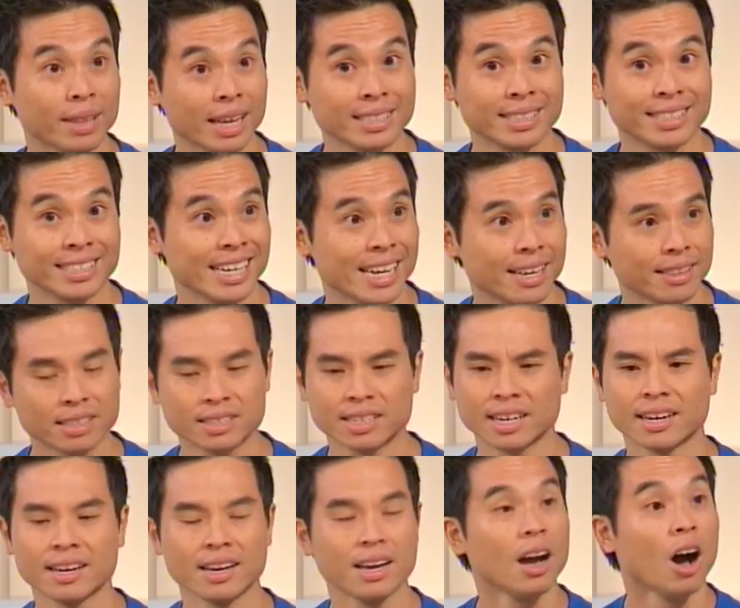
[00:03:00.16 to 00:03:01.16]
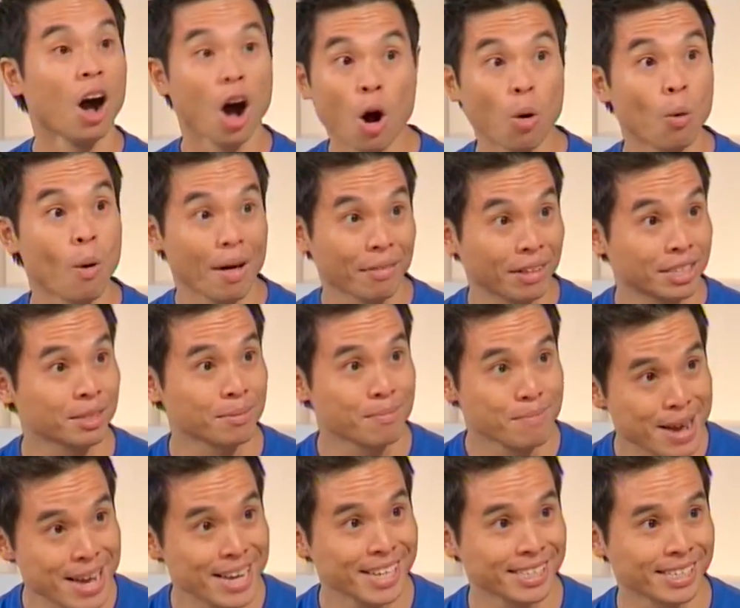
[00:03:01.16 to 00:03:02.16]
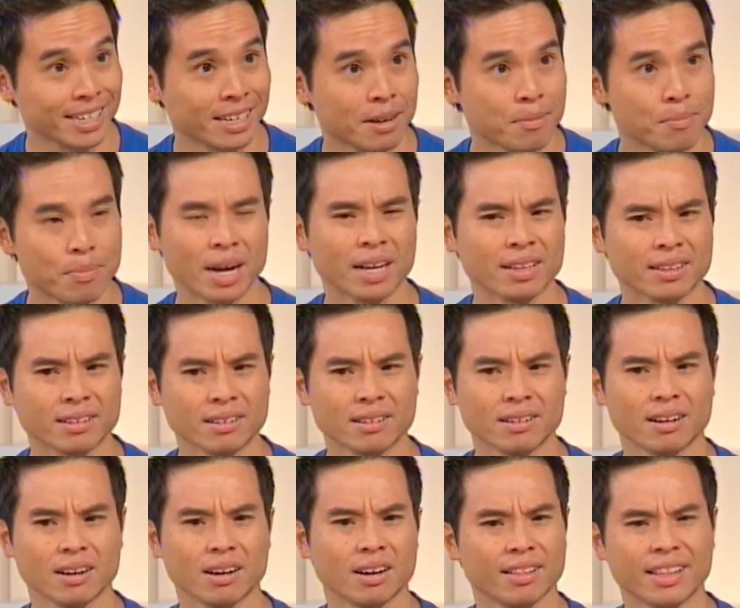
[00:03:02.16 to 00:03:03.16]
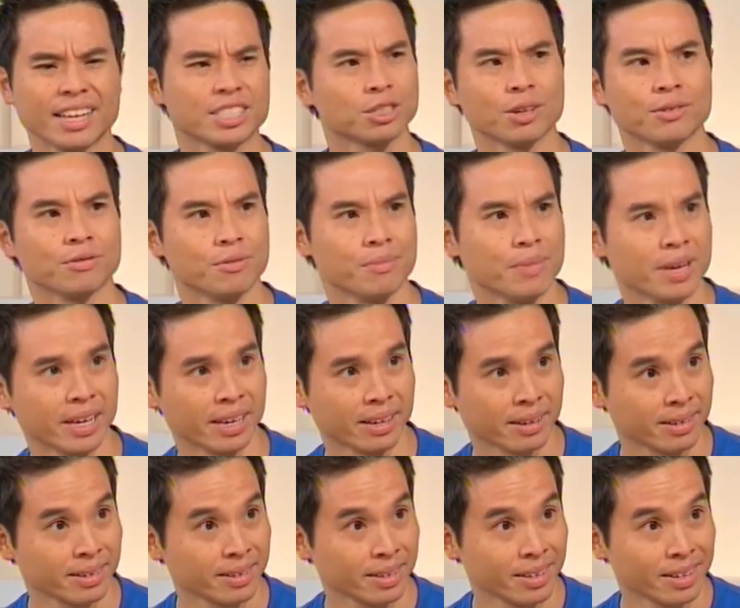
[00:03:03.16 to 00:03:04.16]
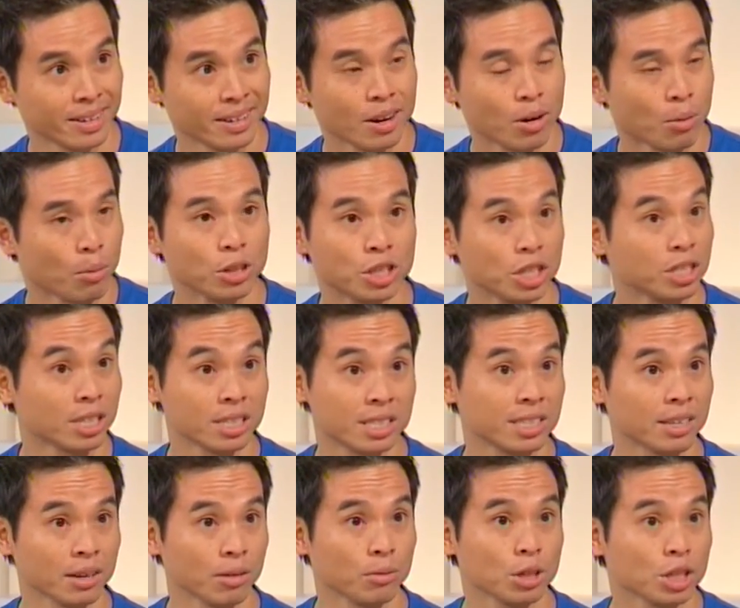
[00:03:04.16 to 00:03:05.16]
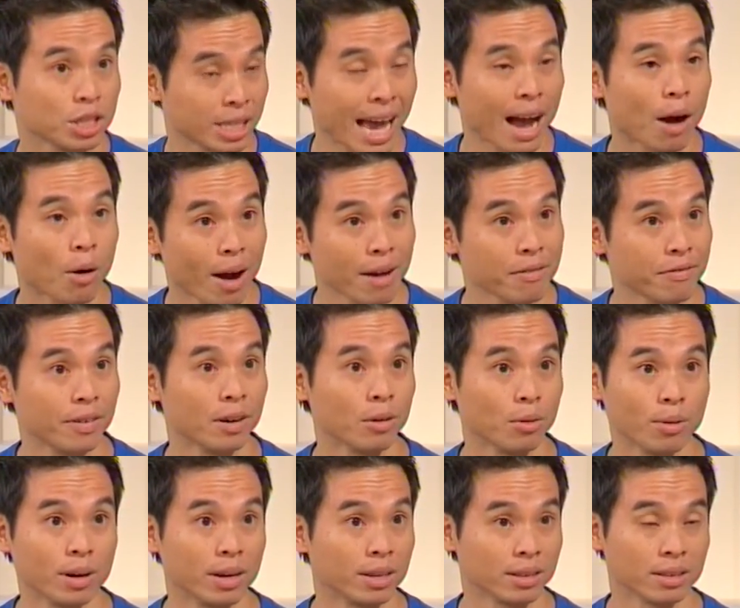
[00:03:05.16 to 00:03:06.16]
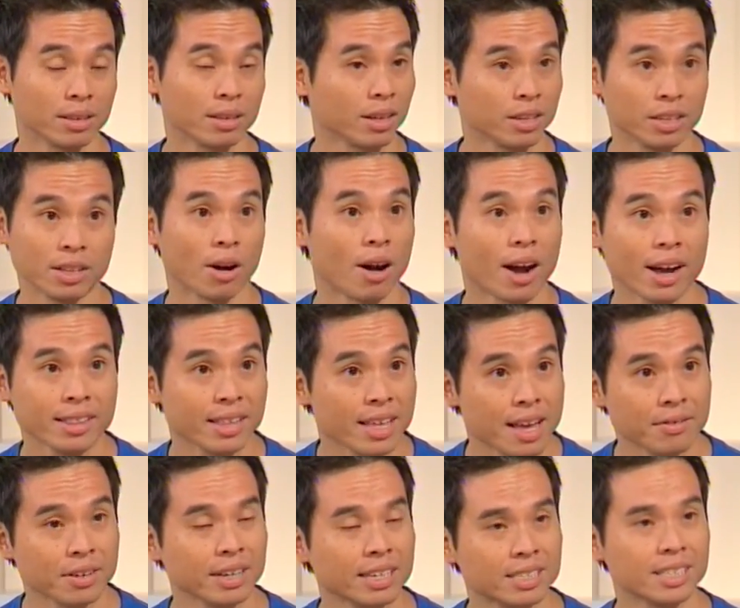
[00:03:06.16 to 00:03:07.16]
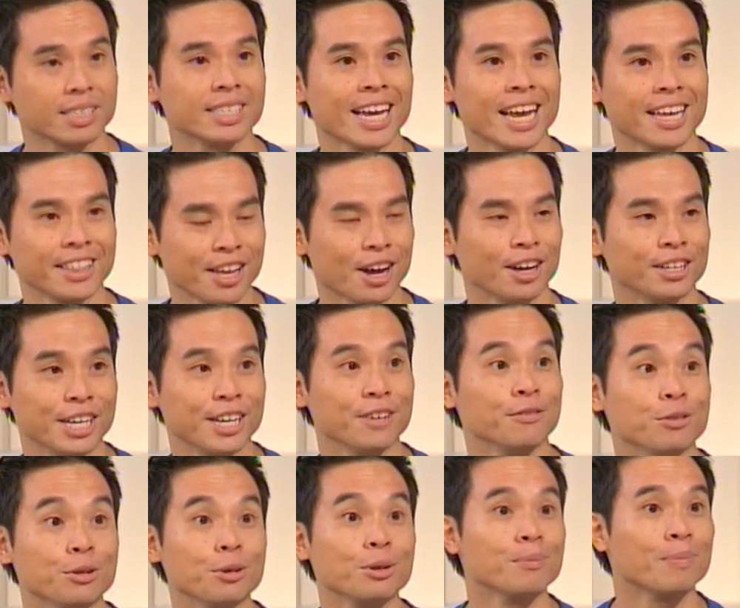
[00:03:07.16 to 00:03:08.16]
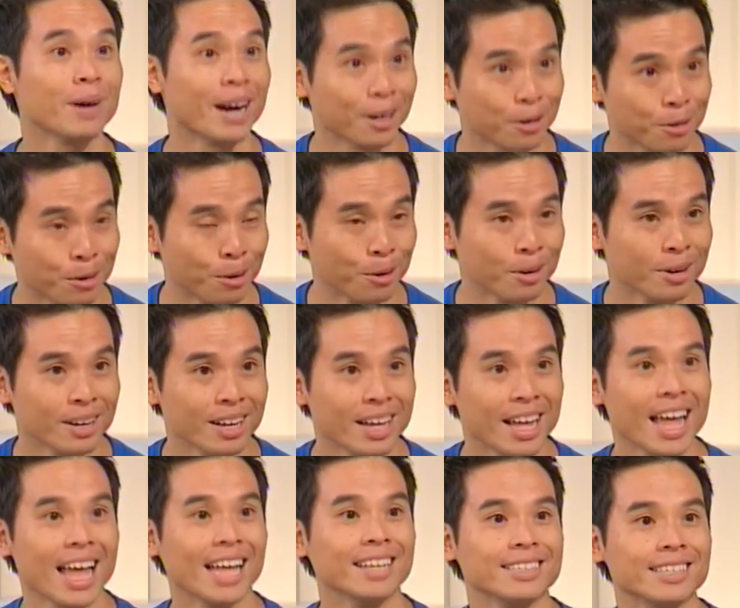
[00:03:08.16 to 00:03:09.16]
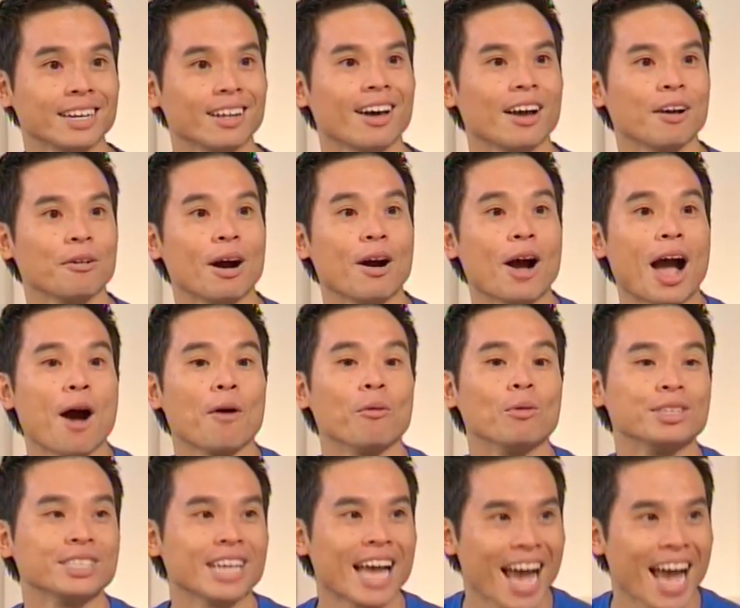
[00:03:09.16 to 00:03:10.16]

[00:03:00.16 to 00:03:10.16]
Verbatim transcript: when they see it they say, "Oh wow, that's amazing," mm -hmm. but mm-hmm. that's not for me right. Mm-hmm. Which is which is how I felt when you know I never entertained the idea of doing parkour until okay. I was